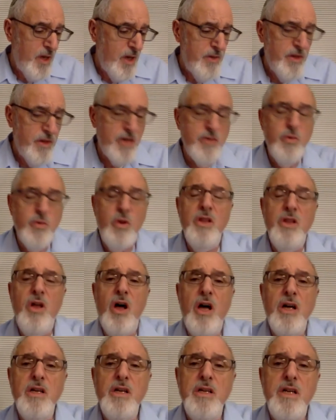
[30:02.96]
there's one
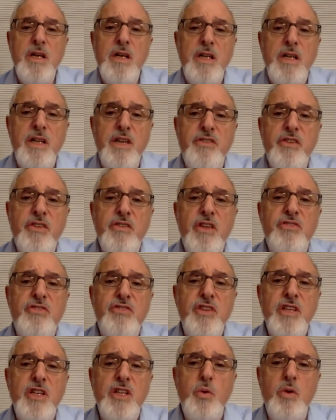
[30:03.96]
law that says a
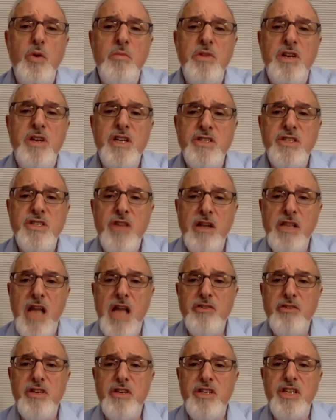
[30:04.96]
single woman is not
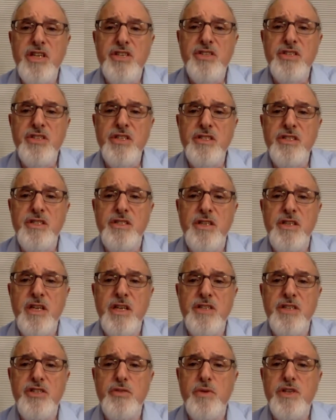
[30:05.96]
allowed to teach in a, in
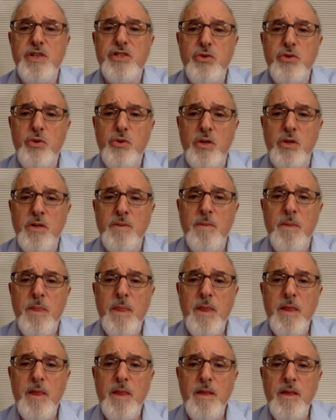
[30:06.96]
a Jewish school,
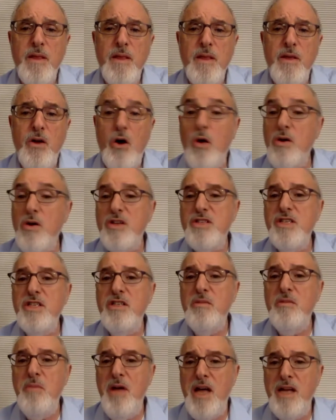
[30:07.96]
or a
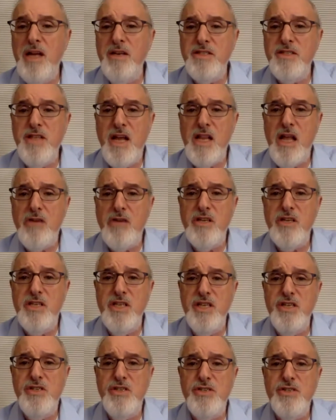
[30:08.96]
single man is not allowed to
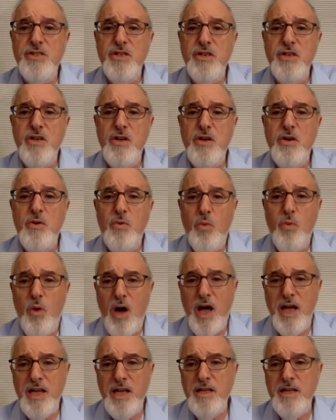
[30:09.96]
teach.
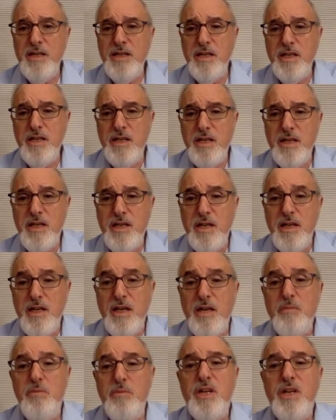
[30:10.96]
Why?
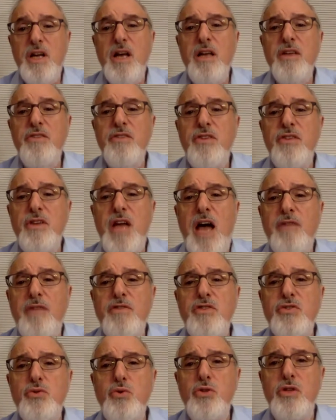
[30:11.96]
Because after
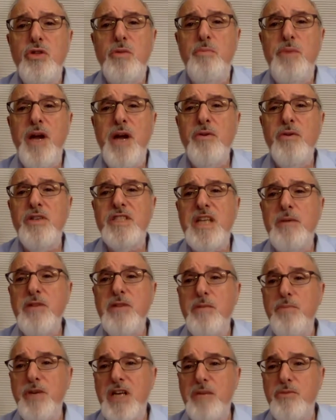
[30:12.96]
school, the parents come to
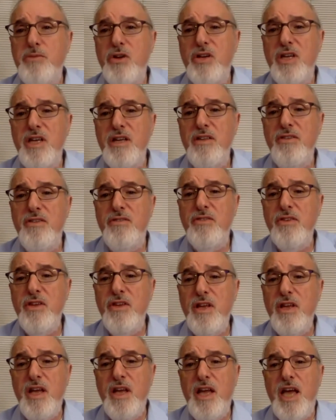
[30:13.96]
pick up their kids.
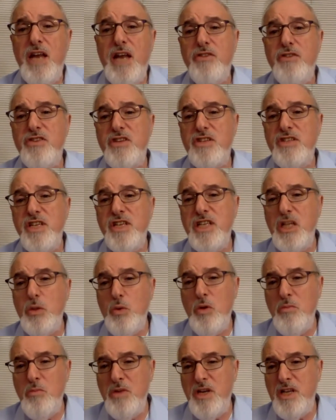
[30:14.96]
And if there's a single
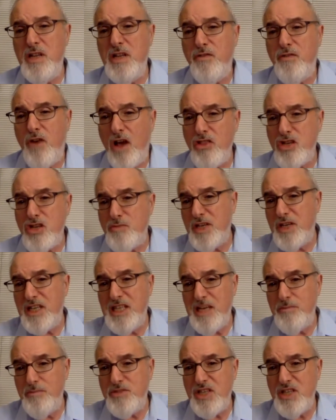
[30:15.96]
woman and the father's picking
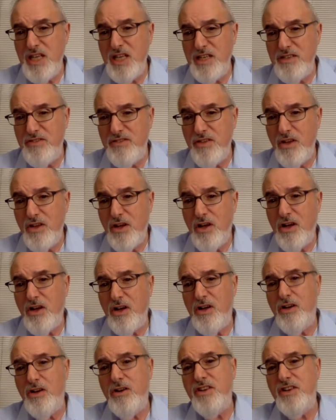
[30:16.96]
up his kids, uh
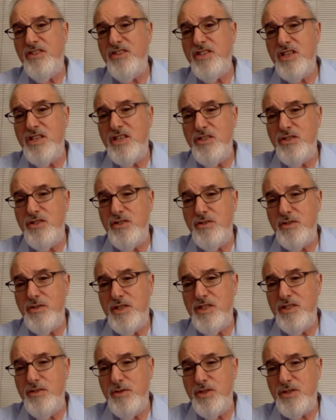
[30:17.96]
oh, he's just a,
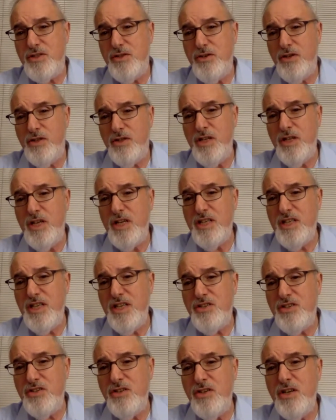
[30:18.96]
Jewish girl
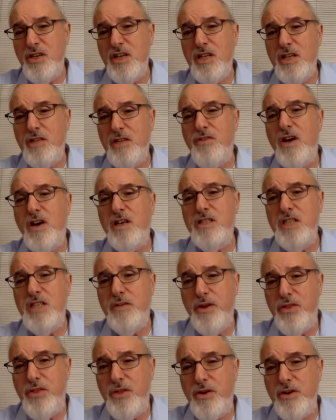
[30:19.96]
teacher, he'll fall in love
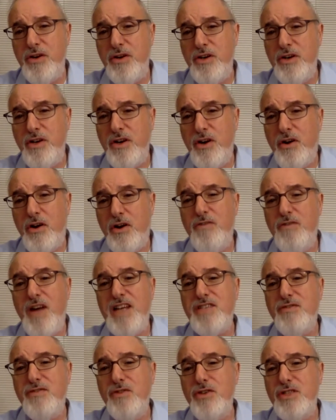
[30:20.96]
with her or
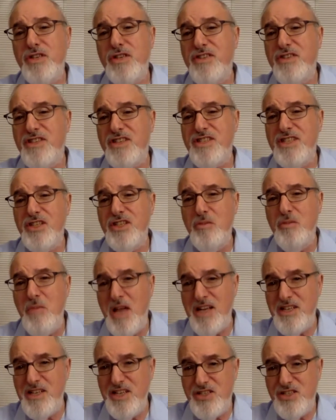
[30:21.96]
vice versa. There's a single
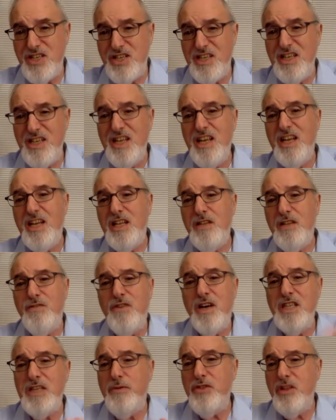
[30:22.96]
man teaching, he'll
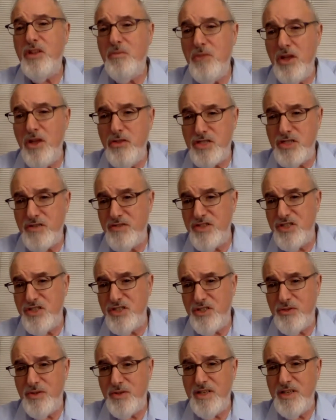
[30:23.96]
love with the mothers of the
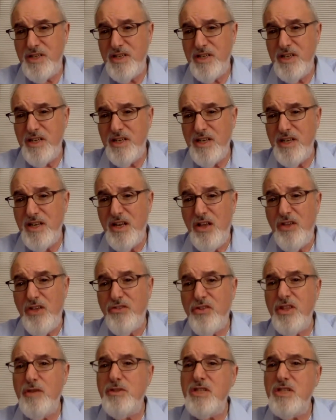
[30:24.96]
children.
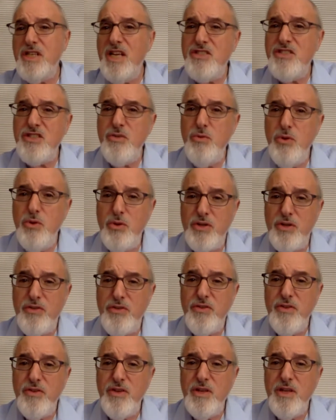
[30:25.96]
So that was against the
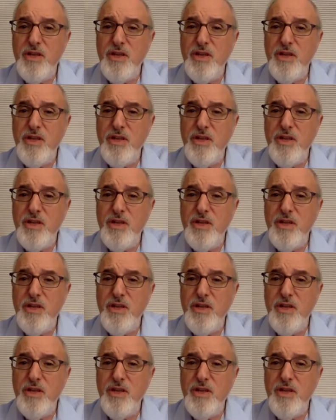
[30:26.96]
rules.